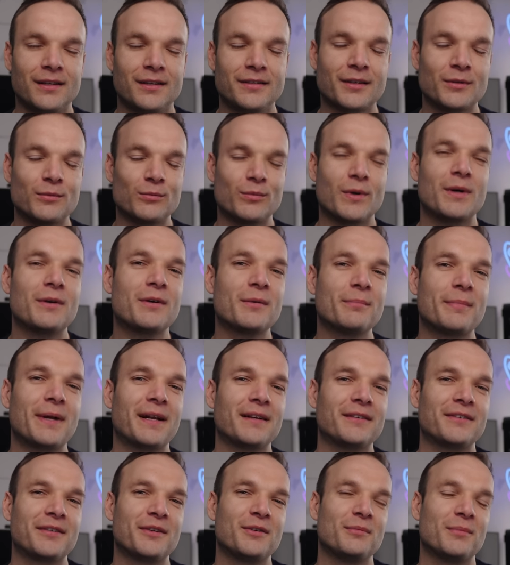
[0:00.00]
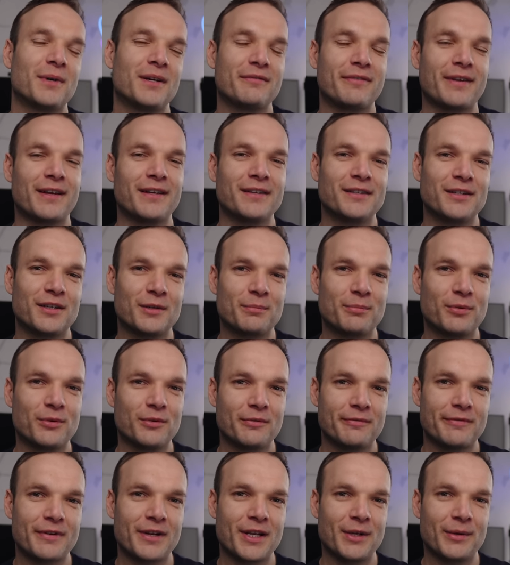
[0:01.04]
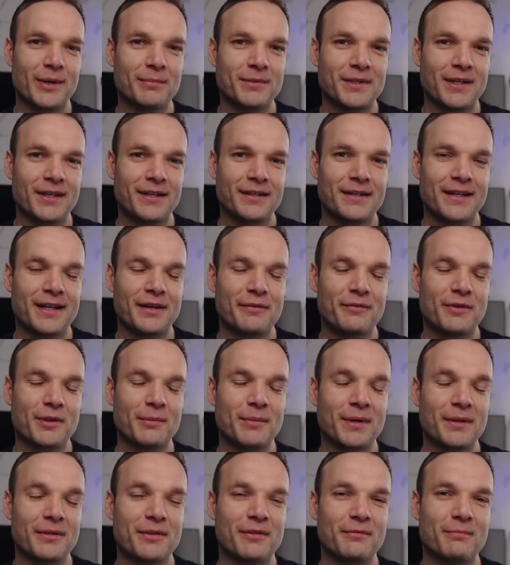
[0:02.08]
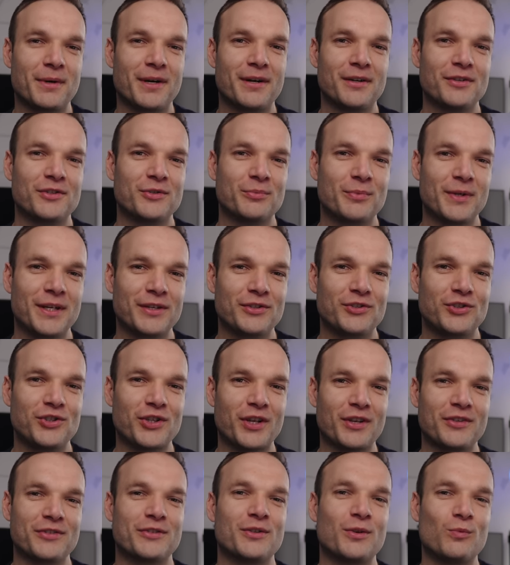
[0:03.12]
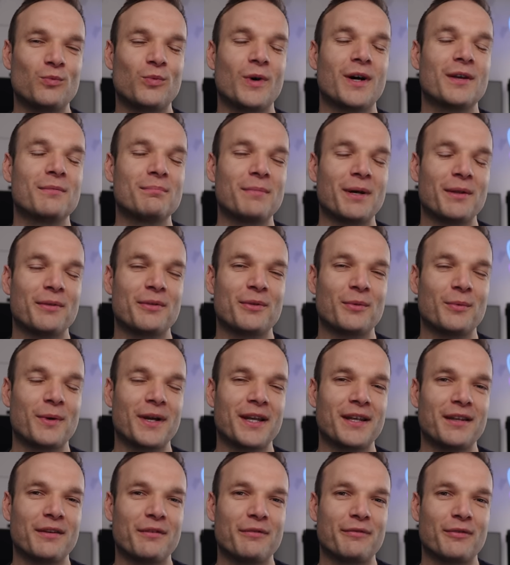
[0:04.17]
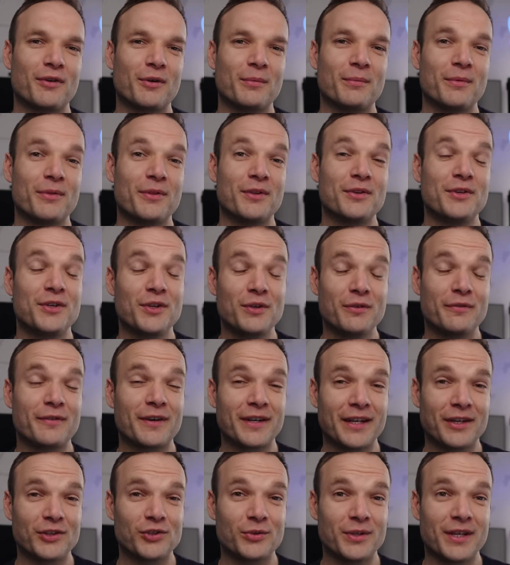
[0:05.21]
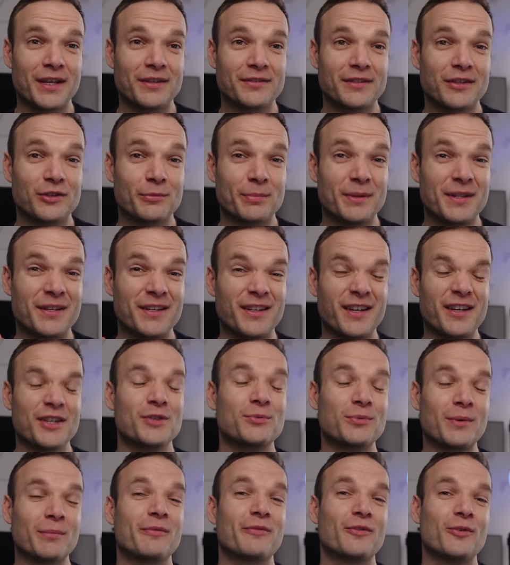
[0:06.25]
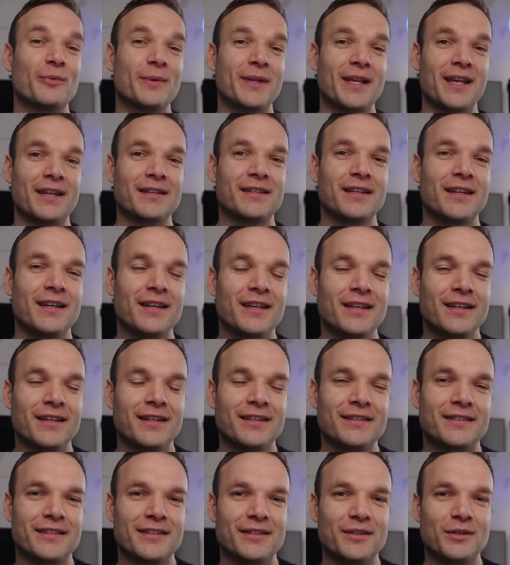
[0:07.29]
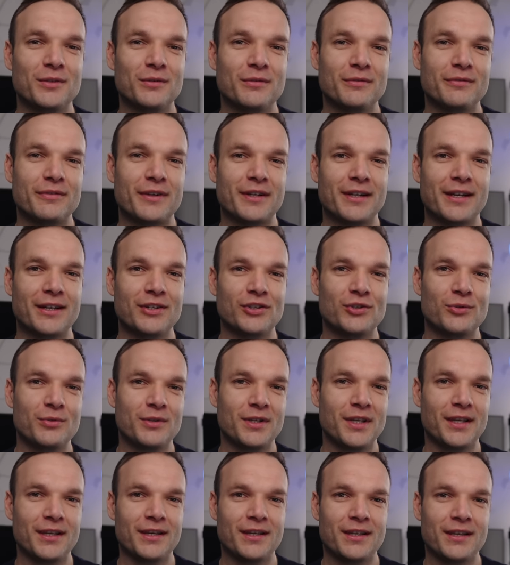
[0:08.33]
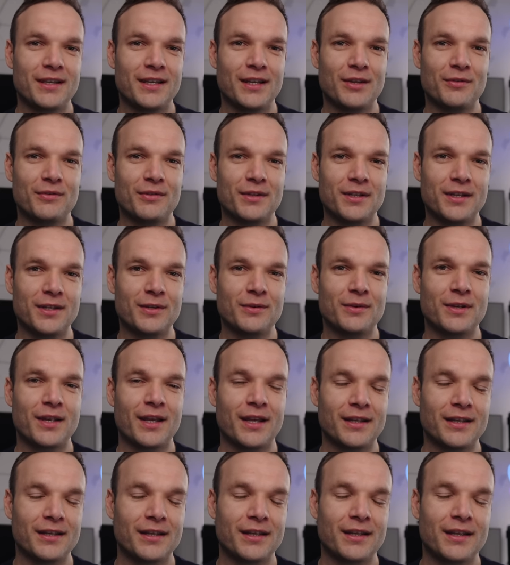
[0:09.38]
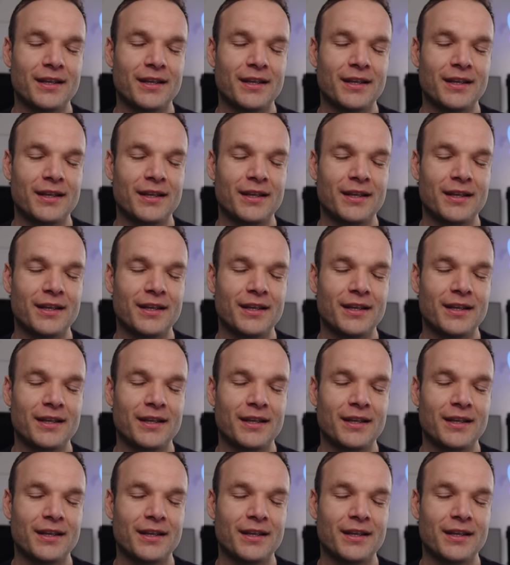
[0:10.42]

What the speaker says: So welcome back to my Vanguard portfolio update now for the month of March. We are just 1 month away from the new financial year. So this will be the last one before we head into the new financial year here in the UK.